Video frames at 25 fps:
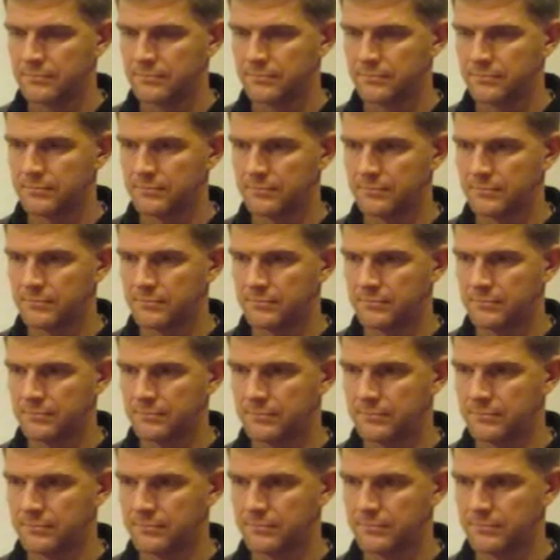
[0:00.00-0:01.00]

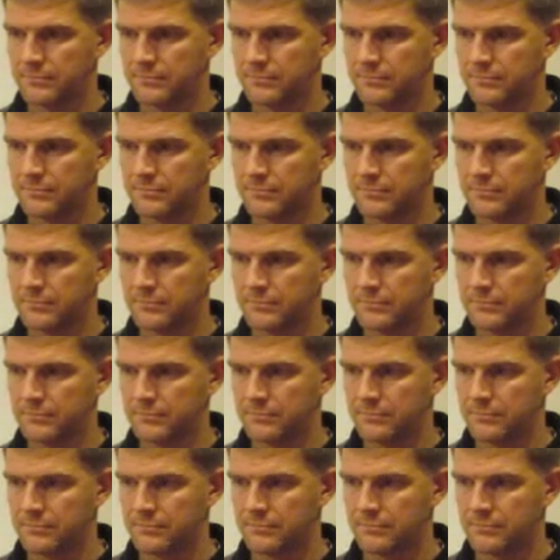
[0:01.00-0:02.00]

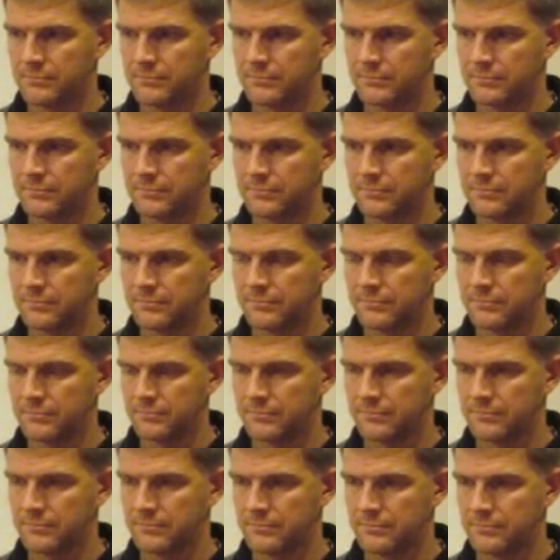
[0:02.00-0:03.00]

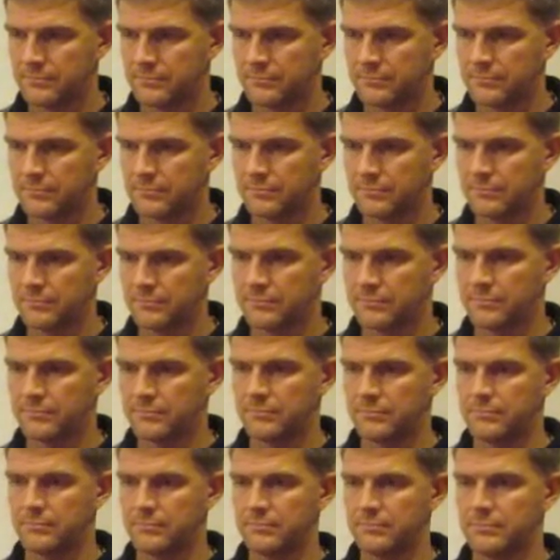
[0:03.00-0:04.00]

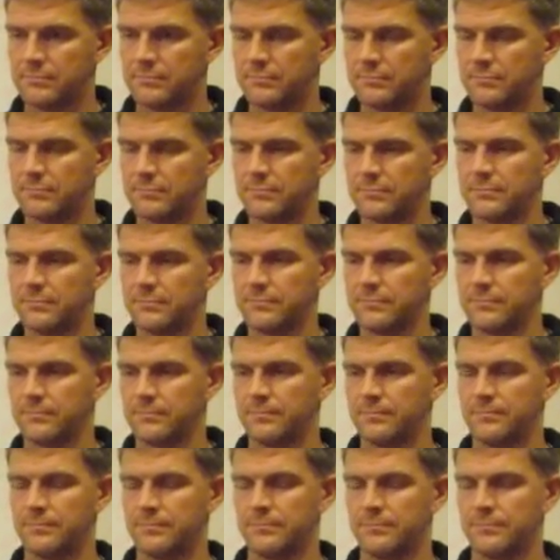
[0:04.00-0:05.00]

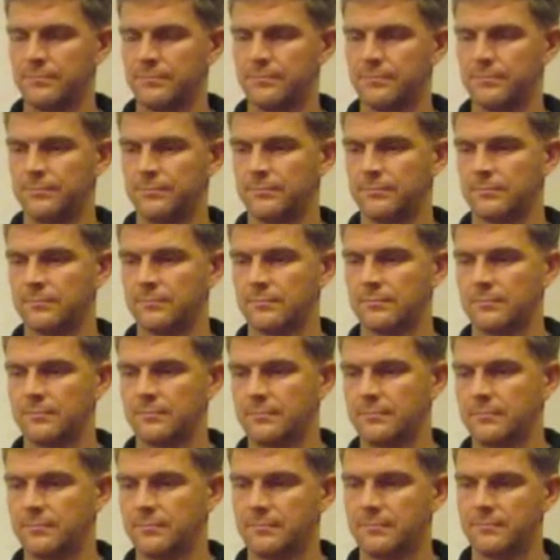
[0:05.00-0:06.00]

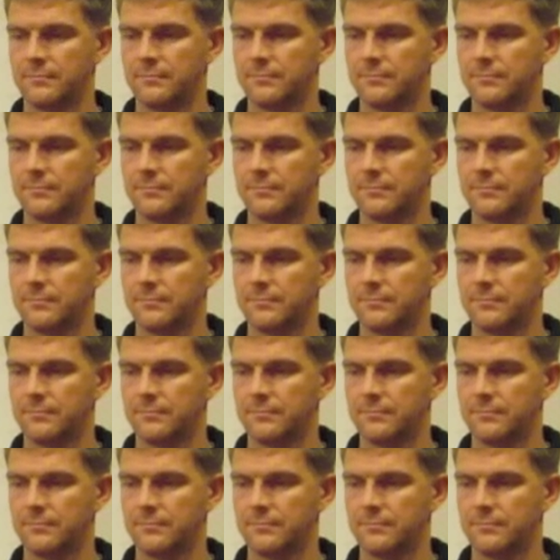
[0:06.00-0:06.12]
No words are spoken by the person on screen.